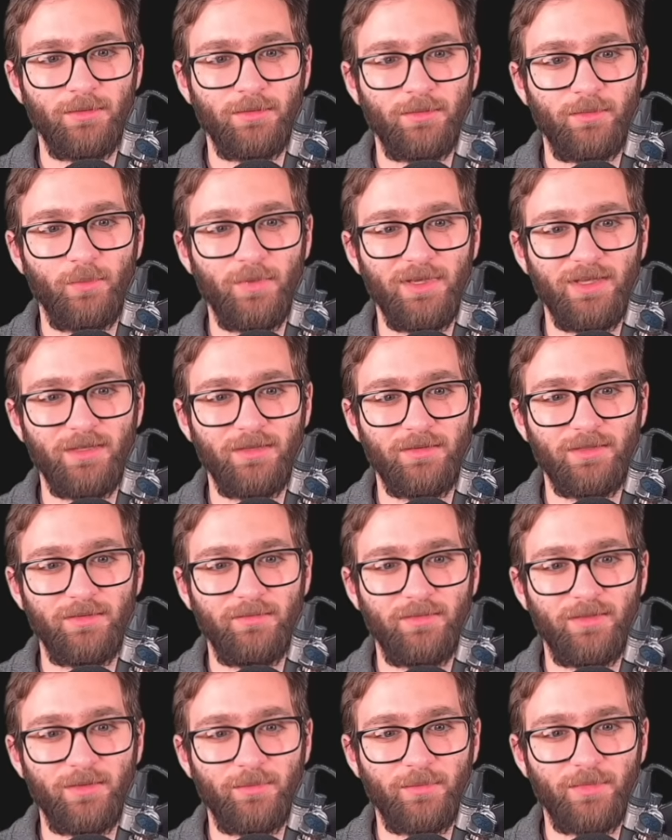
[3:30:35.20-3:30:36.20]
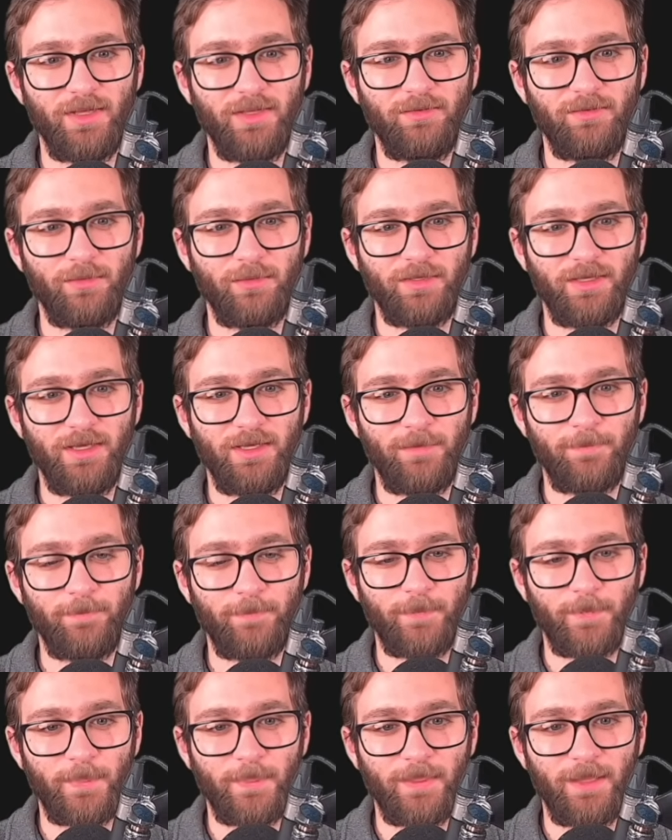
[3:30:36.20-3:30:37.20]
We can leave them, it's okay.
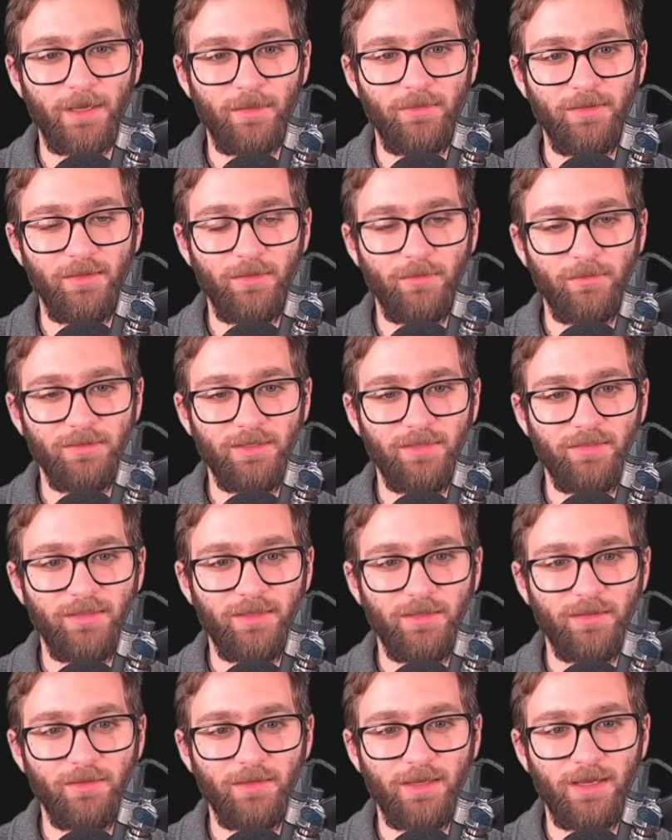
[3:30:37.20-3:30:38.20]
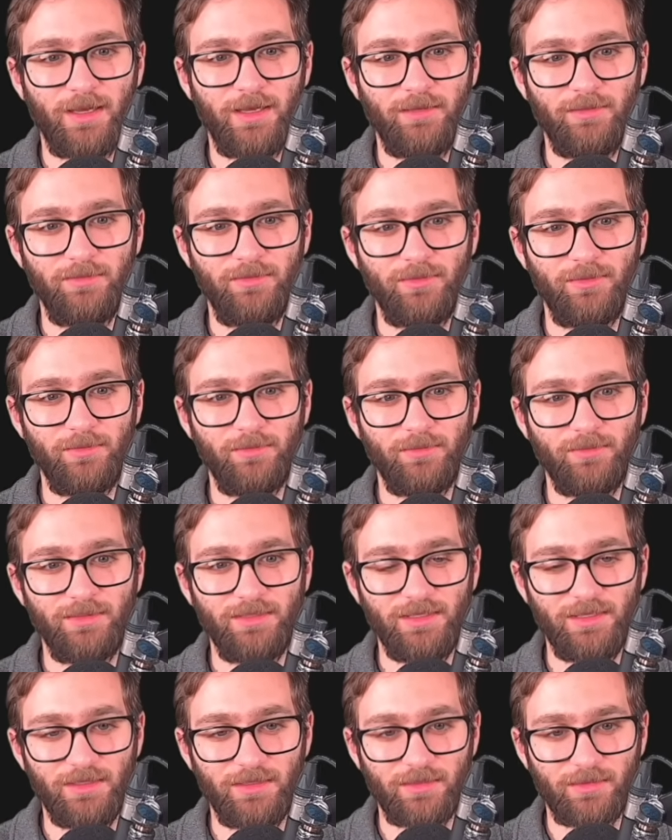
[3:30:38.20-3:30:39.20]
Now the only thing I do
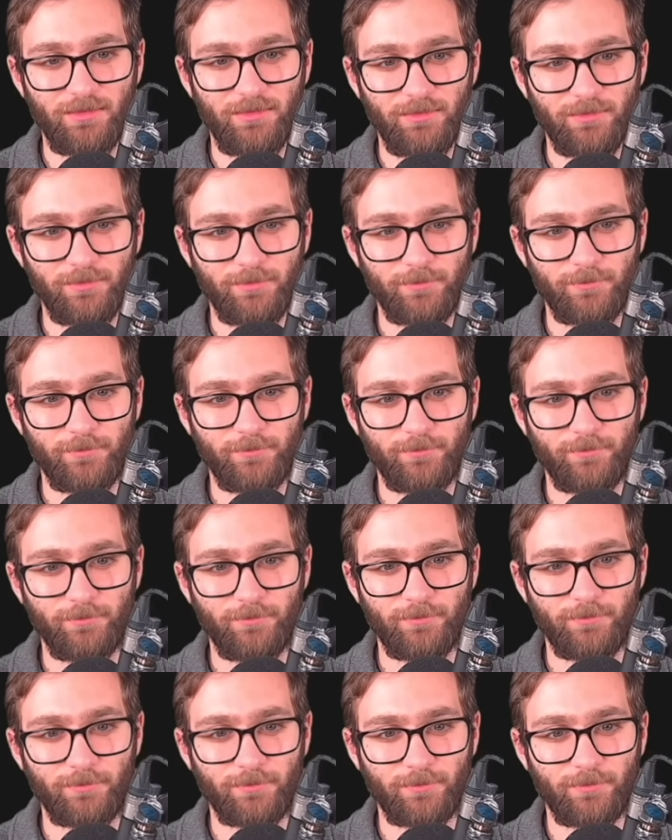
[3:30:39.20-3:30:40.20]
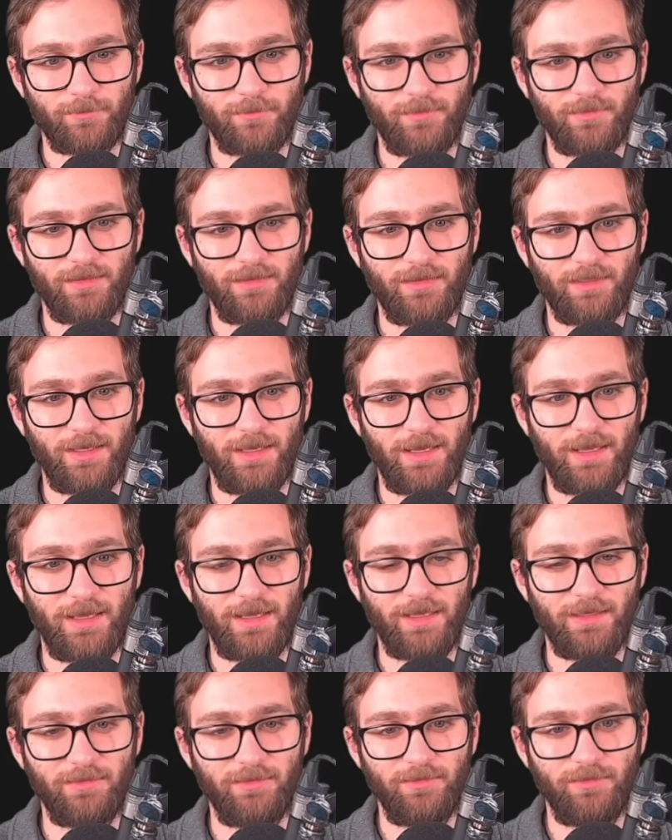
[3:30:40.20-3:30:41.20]
need to
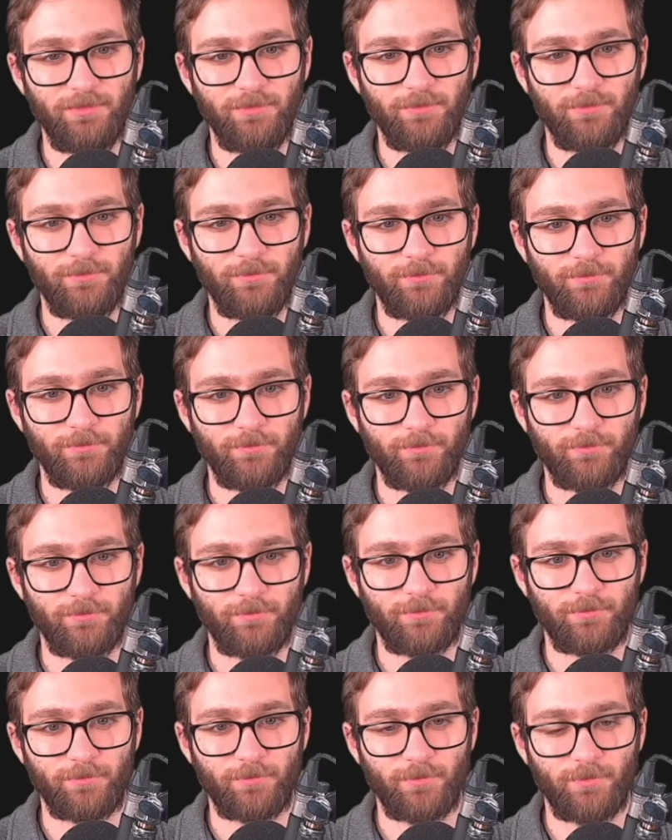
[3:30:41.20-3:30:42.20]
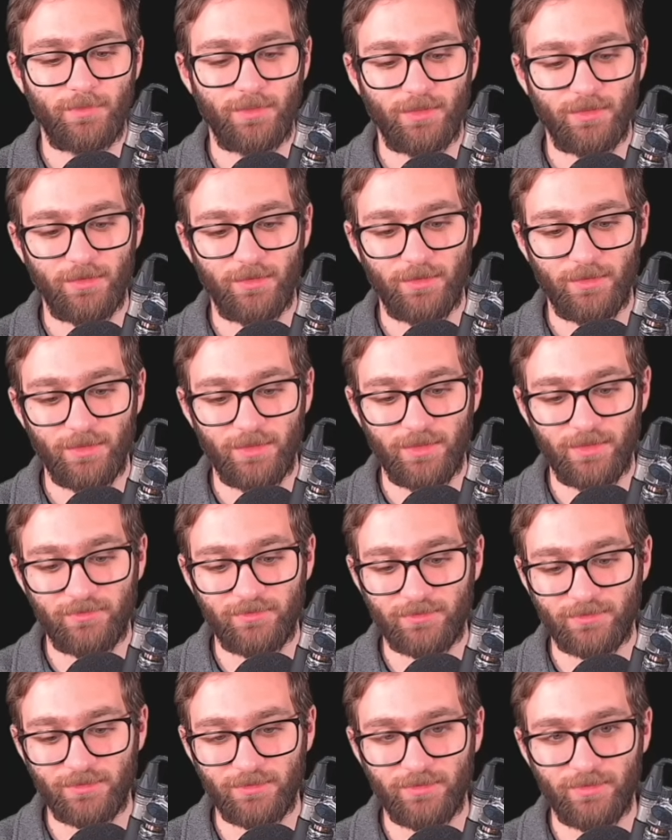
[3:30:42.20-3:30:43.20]
add is
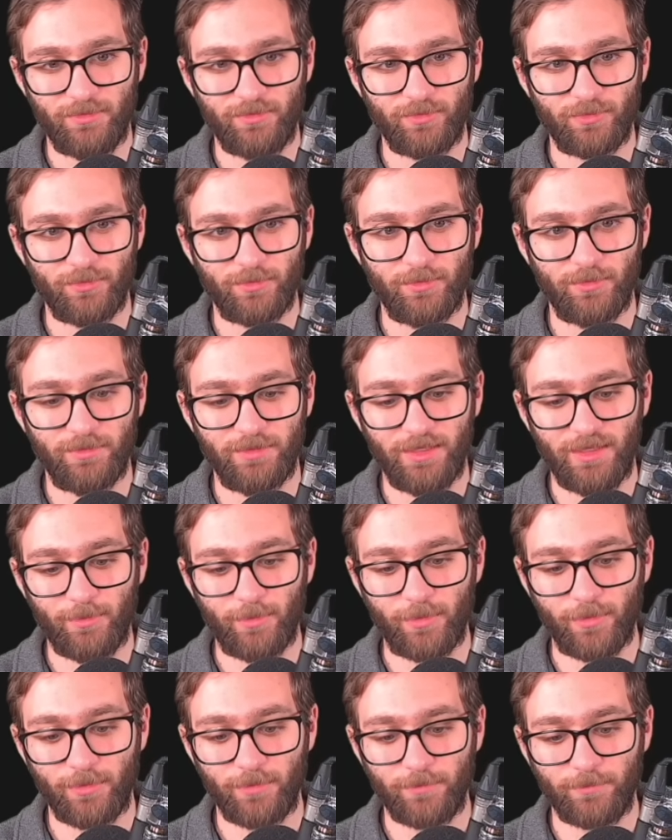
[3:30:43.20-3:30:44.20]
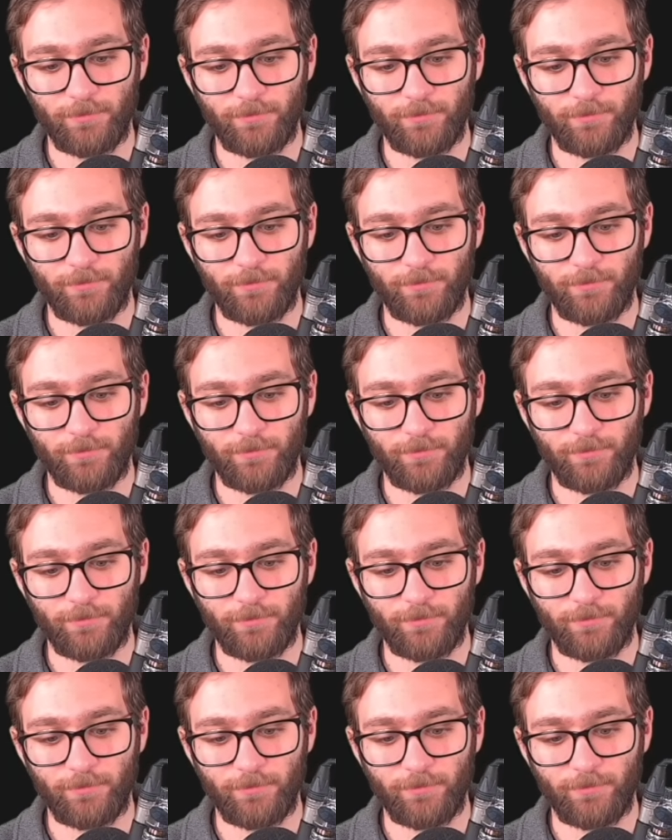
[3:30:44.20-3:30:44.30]
an additional label,